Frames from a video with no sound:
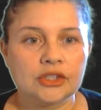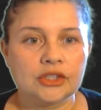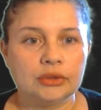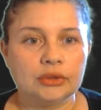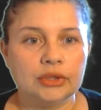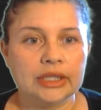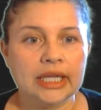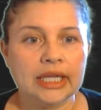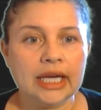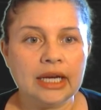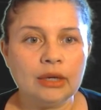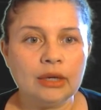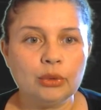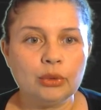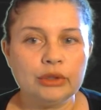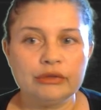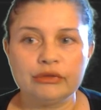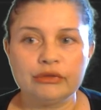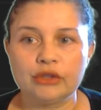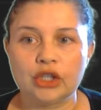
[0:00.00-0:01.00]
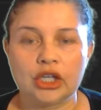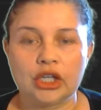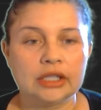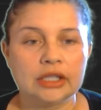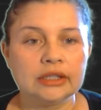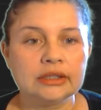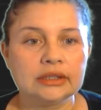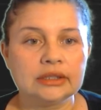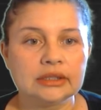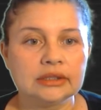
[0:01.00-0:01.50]
So now we've
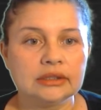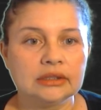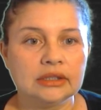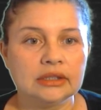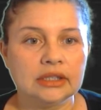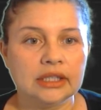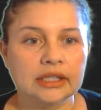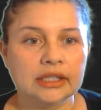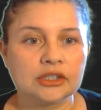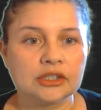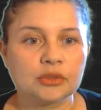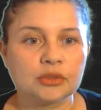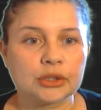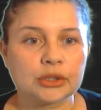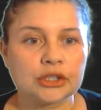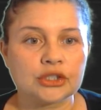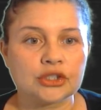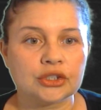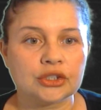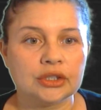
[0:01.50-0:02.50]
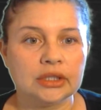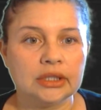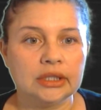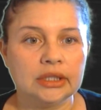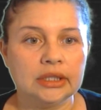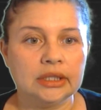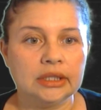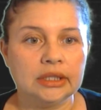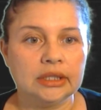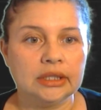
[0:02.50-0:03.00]
got the expression
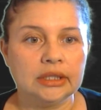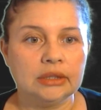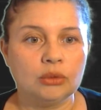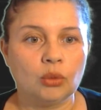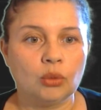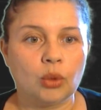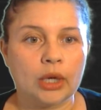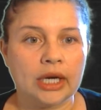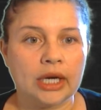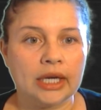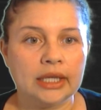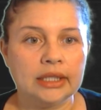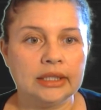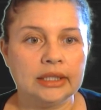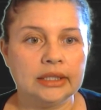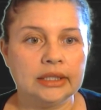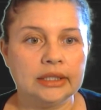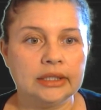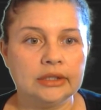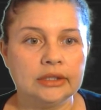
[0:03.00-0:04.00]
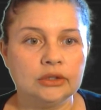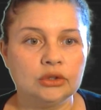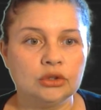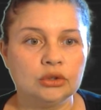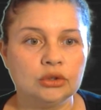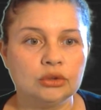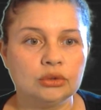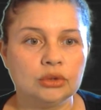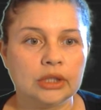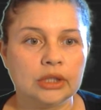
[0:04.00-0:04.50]
e y e
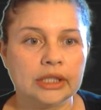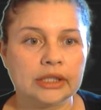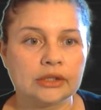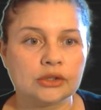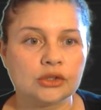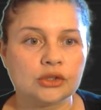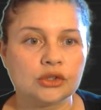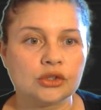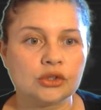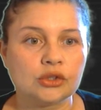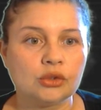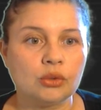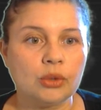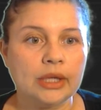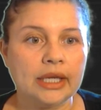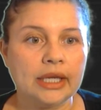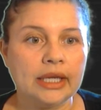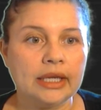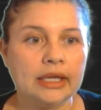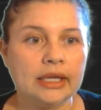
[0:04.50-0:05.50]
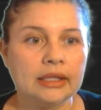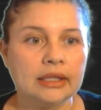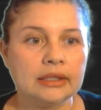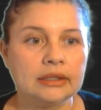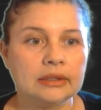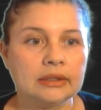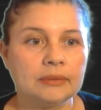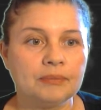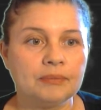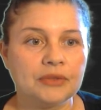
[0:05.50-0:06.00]
two x
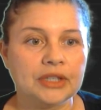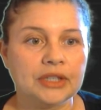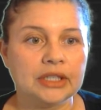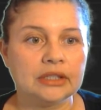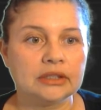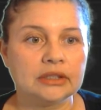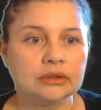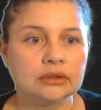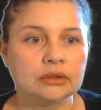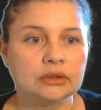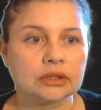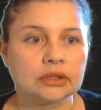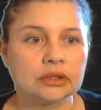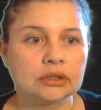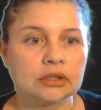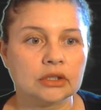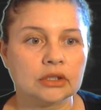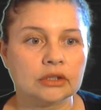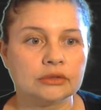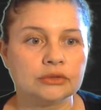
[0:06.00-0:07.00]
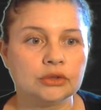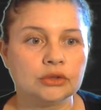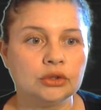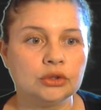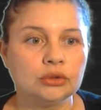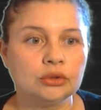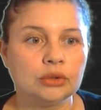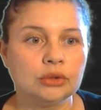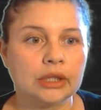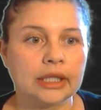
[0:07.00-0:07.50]
squared integral of
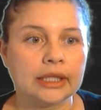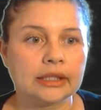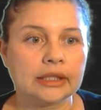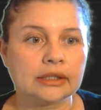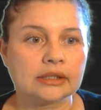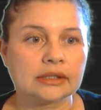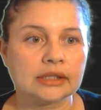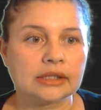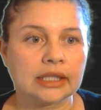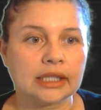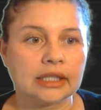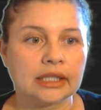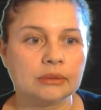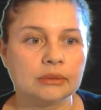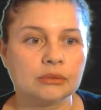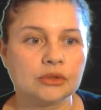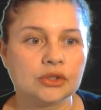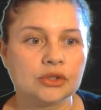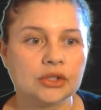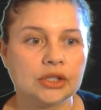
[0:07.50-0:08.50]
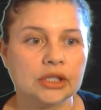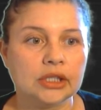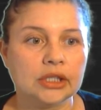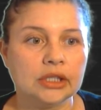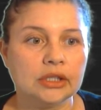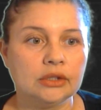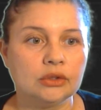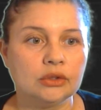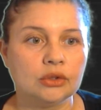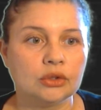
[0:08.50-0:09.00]
two x times
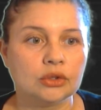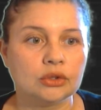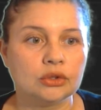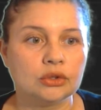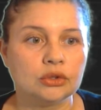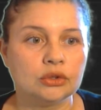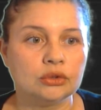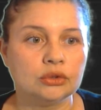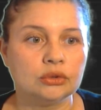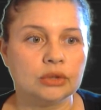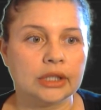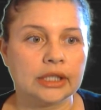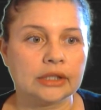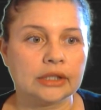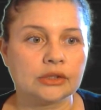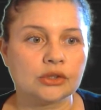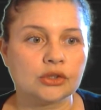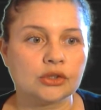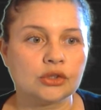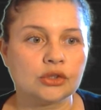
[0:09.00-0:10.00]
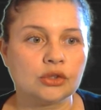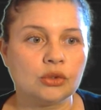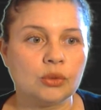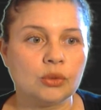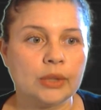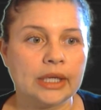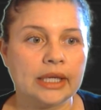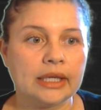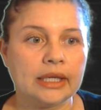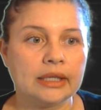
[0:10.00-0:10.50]
e to the two x
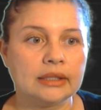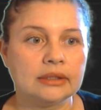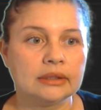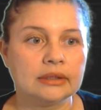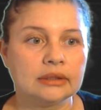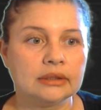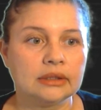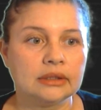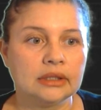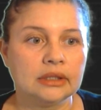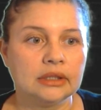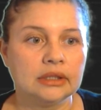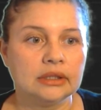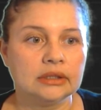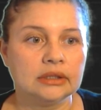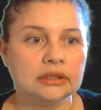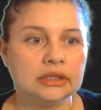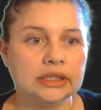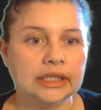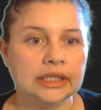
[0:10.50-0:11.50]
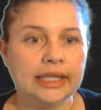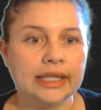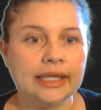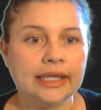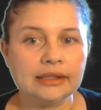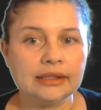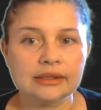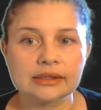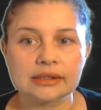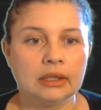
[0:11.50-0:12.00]
squared
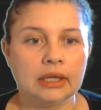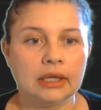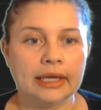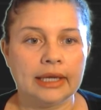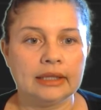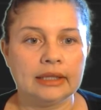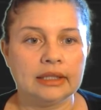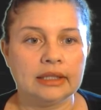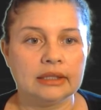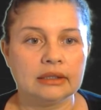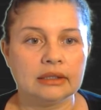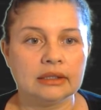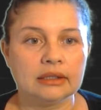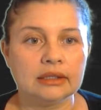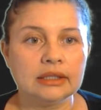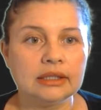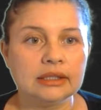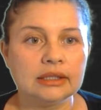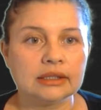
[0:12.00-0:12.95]
dx, and then